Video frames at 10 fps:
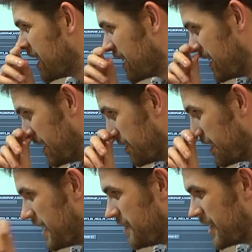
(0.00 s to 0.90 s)
you know,
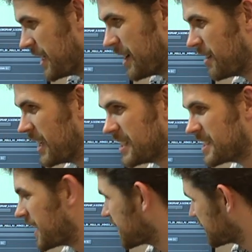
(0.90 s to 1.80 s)
even our
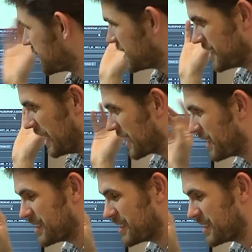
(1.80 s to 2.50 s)
insects and like